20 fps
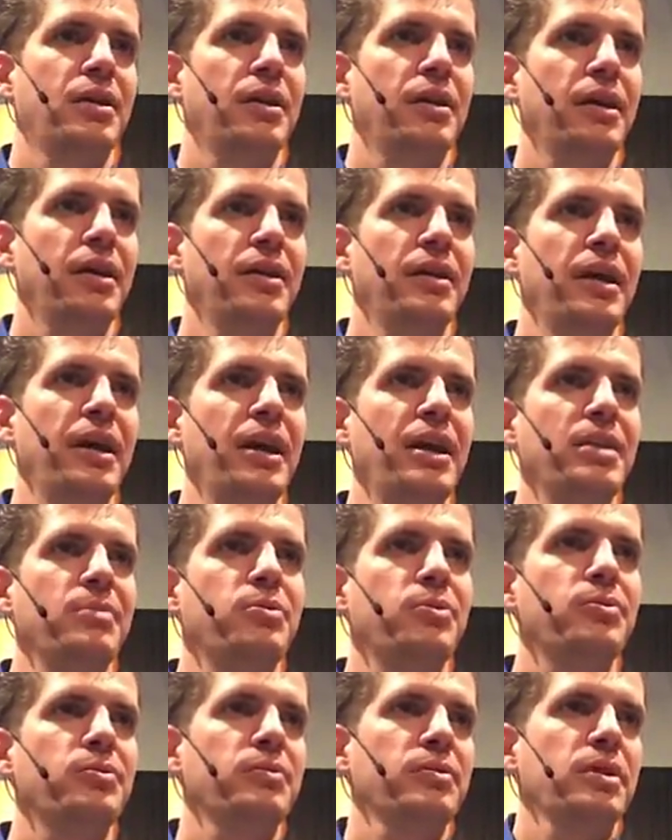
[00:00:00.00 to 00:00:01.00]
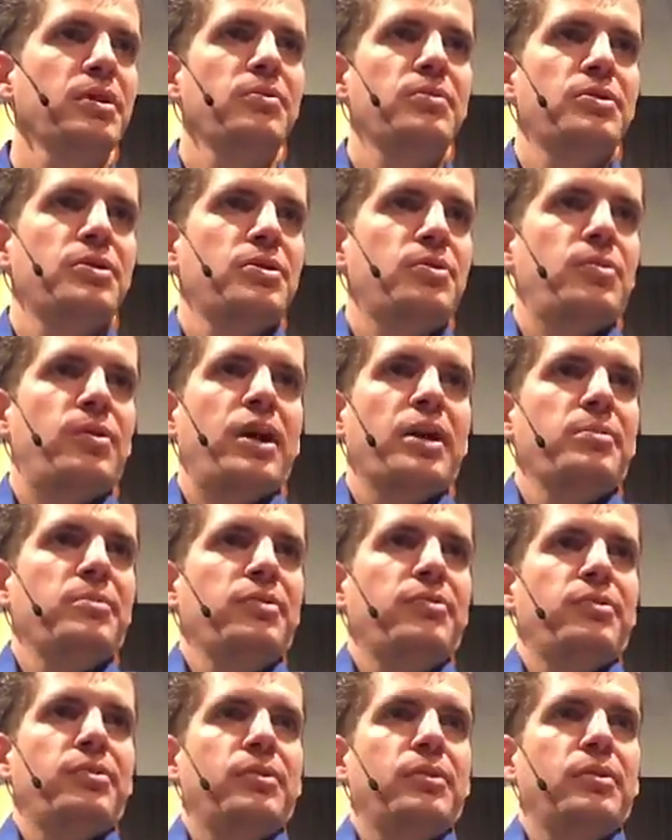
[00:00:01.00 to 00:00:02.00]
And Abel, he was just right
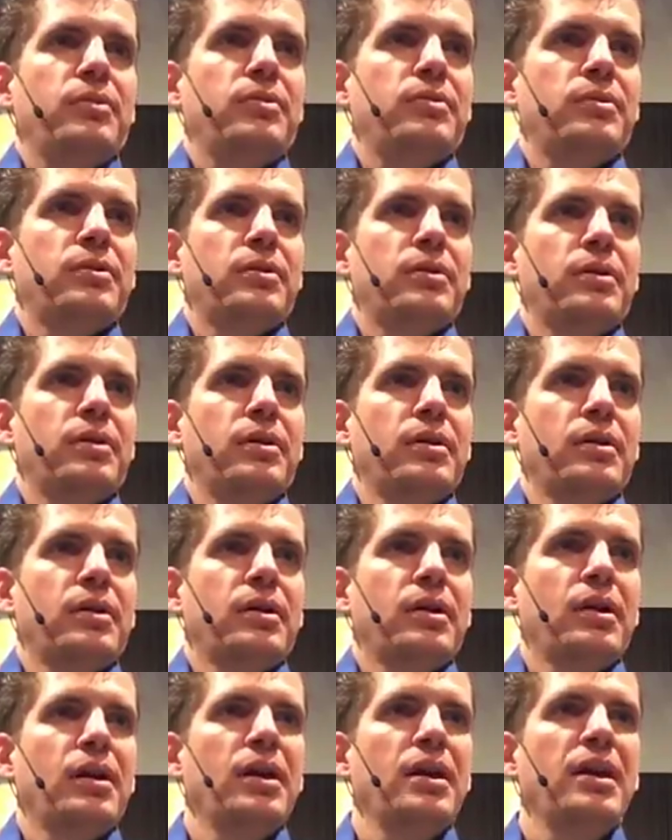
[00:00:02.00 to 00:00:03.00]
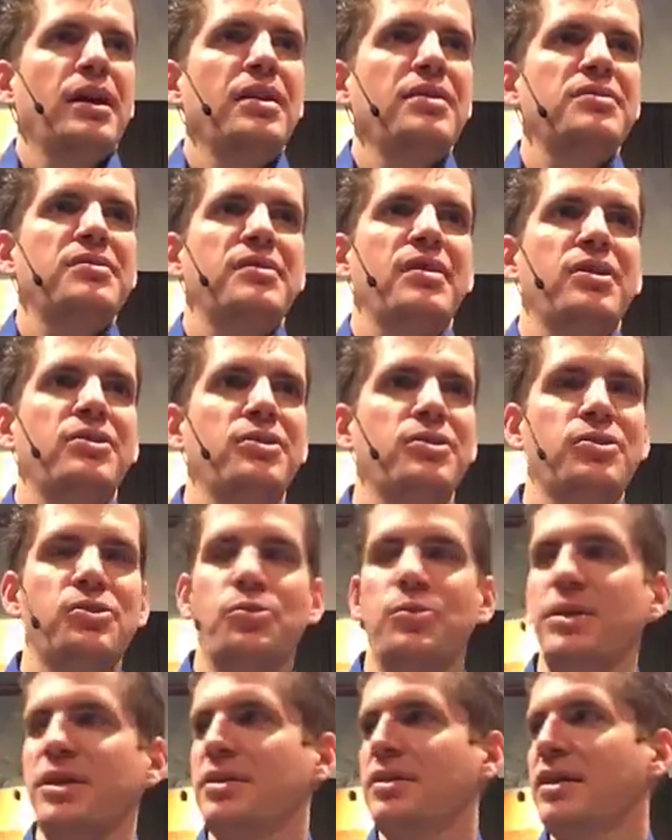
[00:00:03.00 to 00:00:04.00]
before the Lord. It's such a
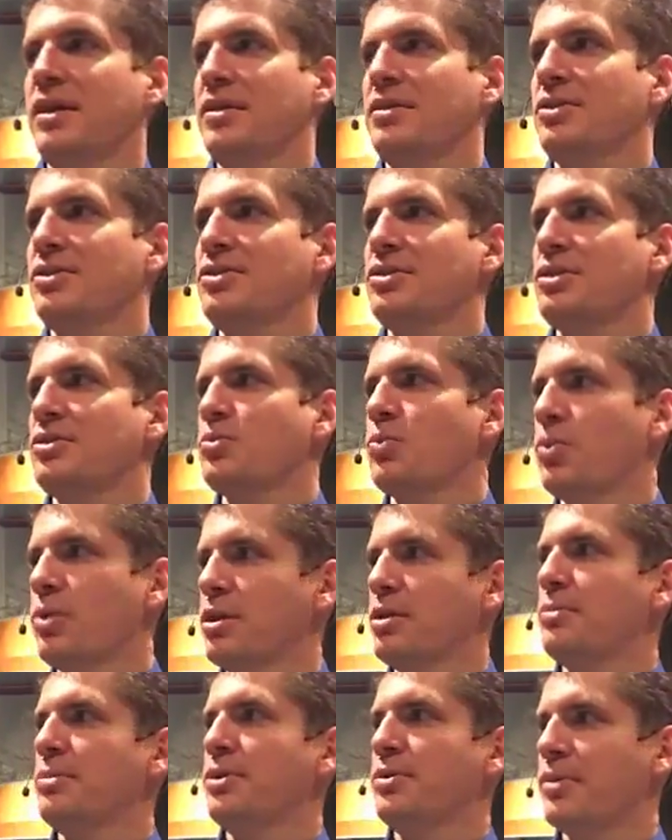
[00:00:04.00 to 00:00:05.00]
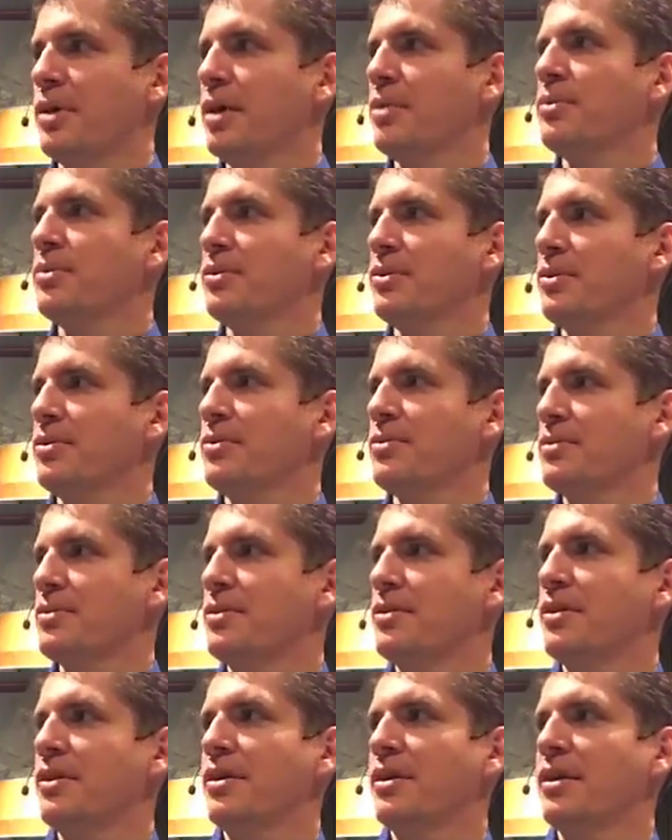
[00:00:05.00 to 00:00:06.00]
sweet thing to just want to be right with the Lord.
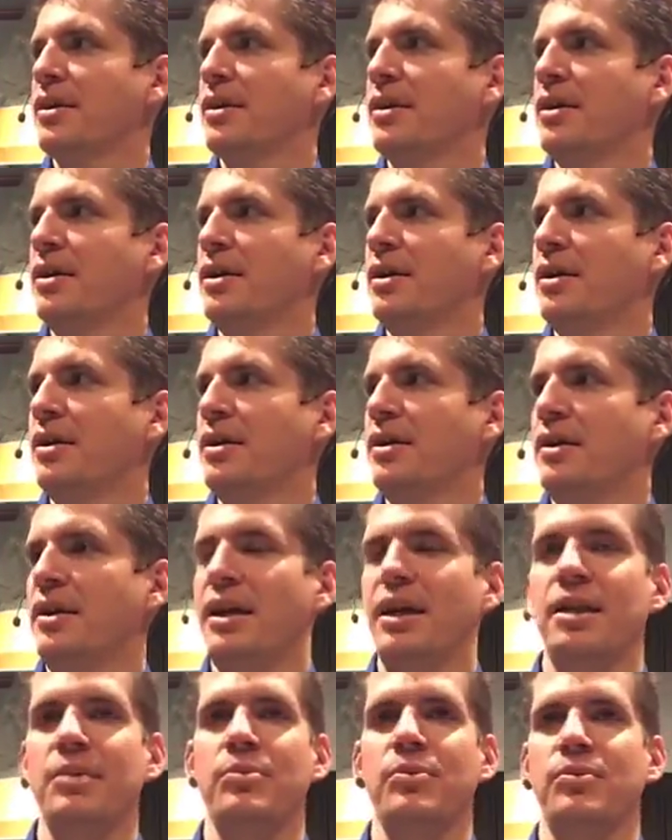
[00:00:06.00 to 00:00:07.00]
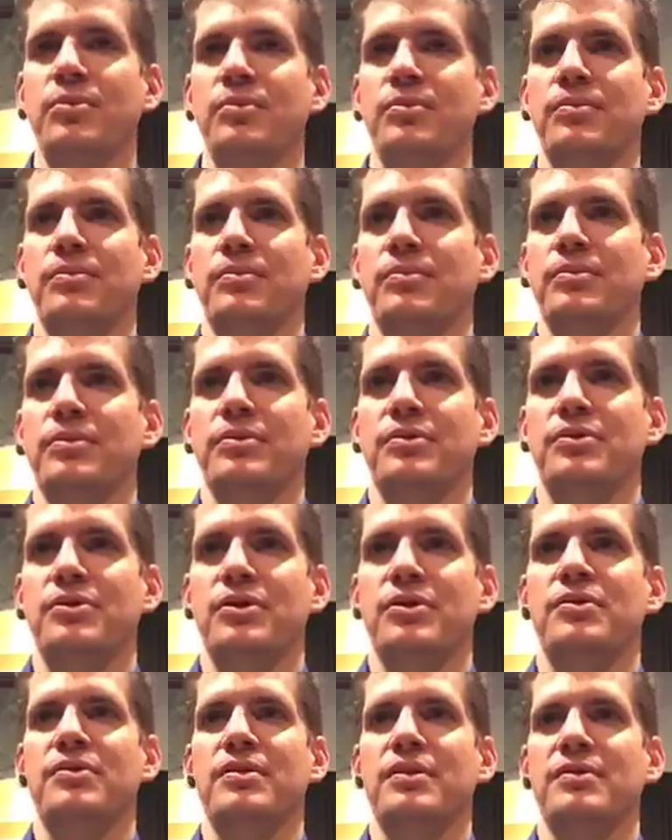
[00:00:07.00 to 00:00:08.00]
Abel was
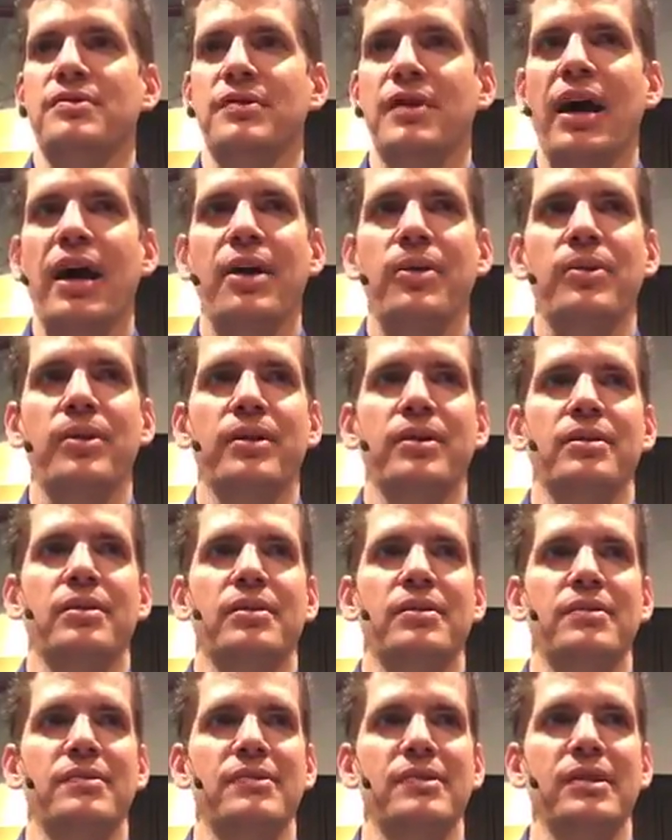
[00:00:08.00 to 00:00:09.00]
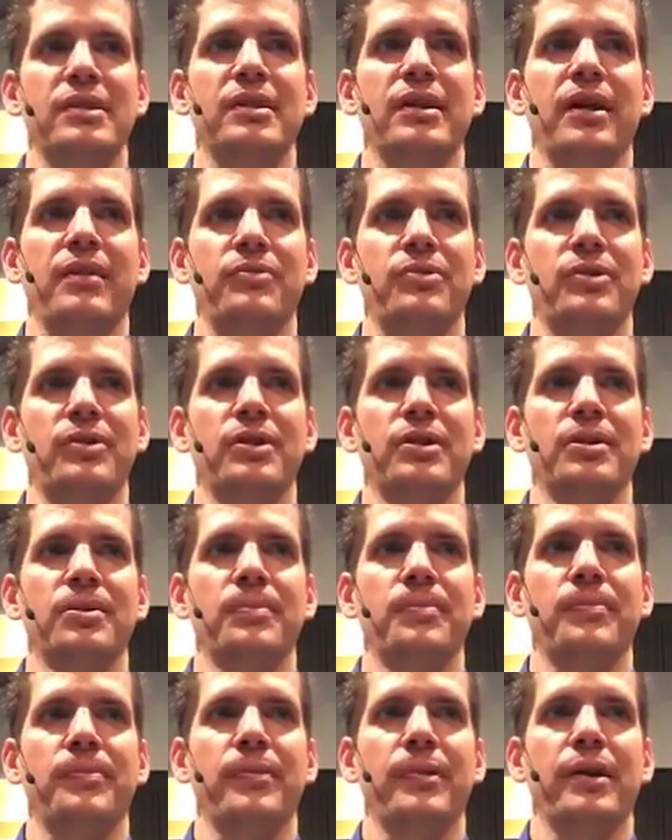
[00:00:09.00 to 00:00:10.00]
just desiring to seek after him.
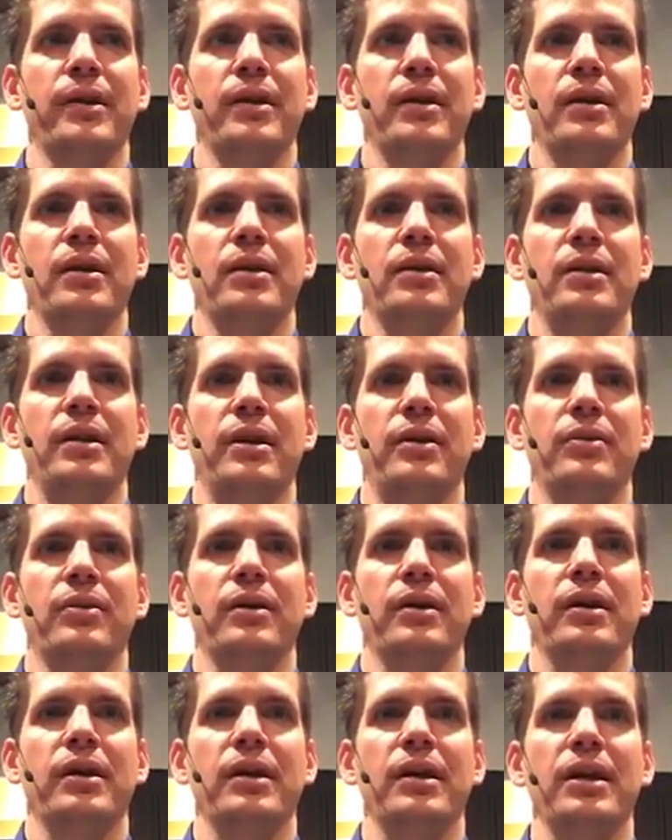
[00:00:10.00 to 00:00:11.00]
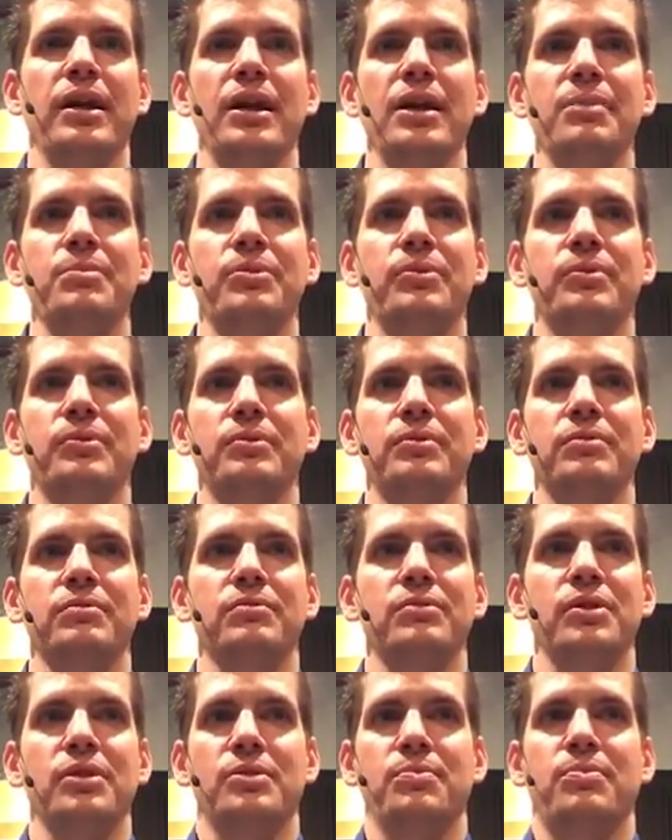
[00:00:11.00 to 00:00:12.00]
Now, Abel
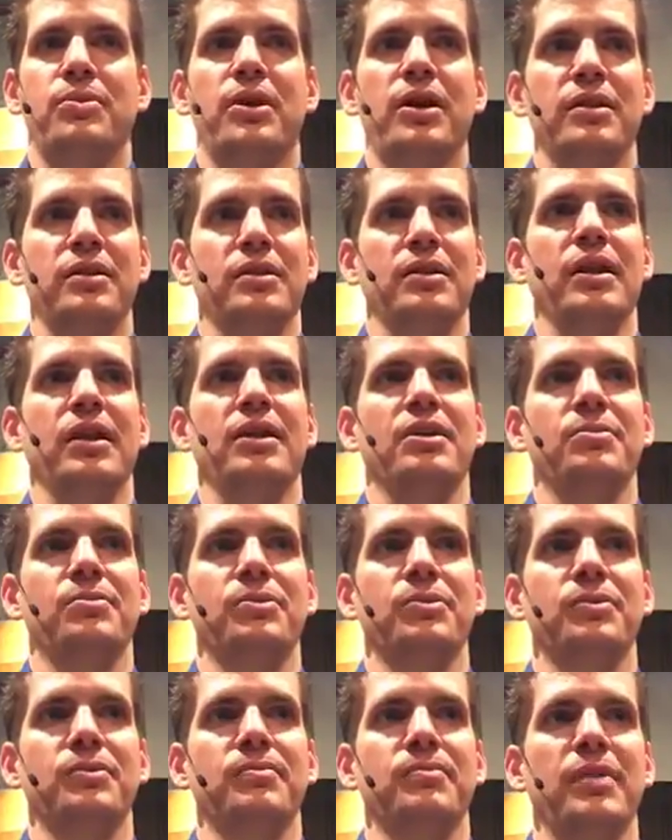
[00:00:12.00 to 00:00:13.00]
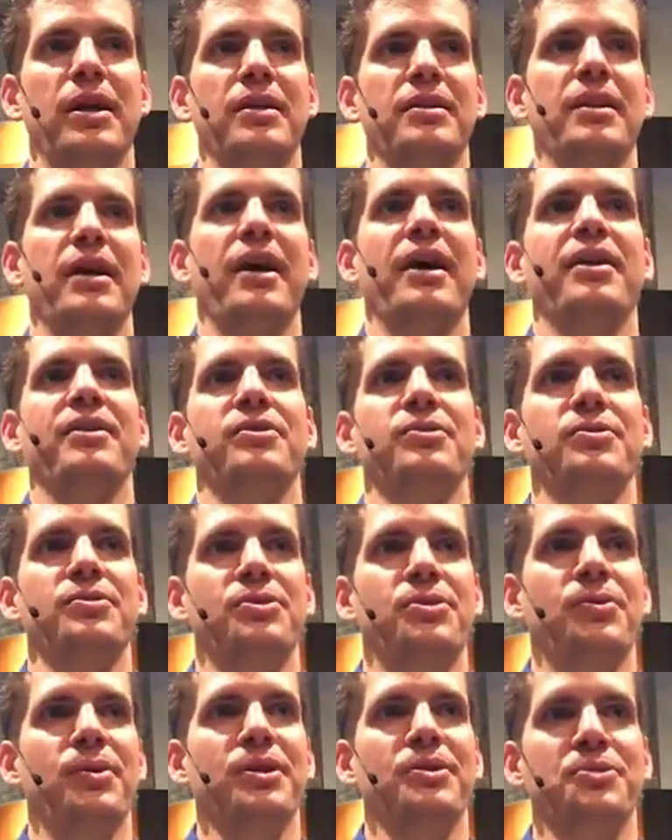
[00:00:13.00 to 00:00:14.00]
just brought an animal. My dad used to
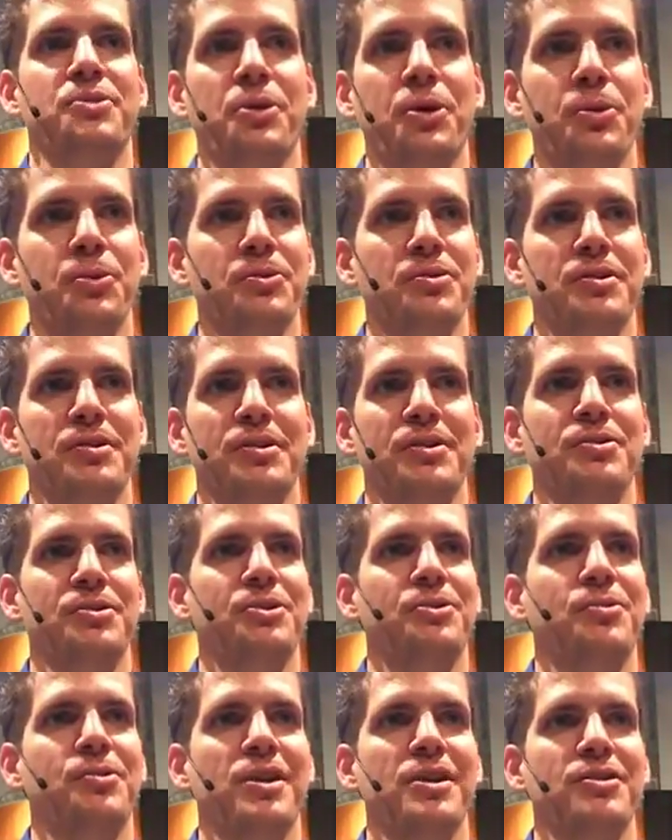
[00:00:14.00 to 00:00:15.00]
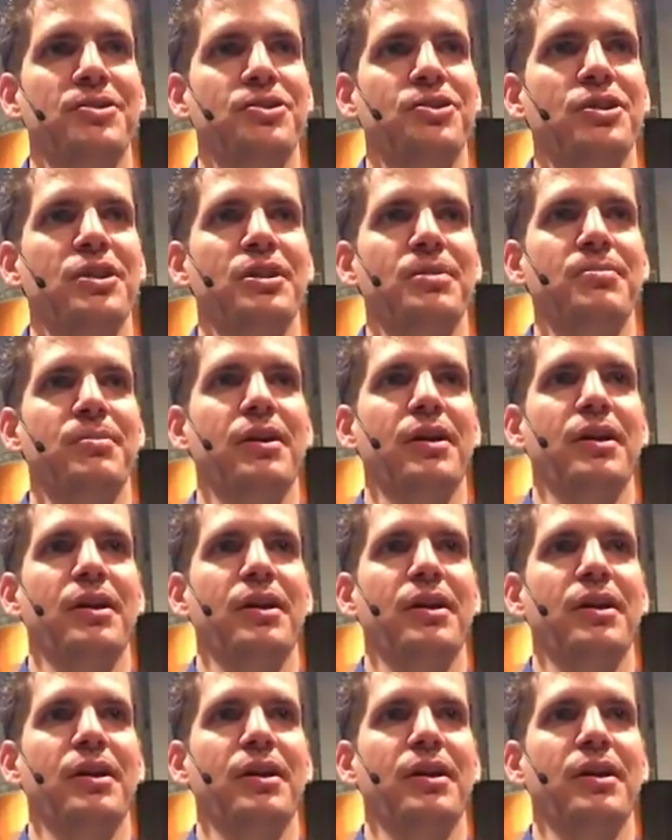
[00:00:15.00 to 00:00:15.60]
raise goats, used to raise sheep.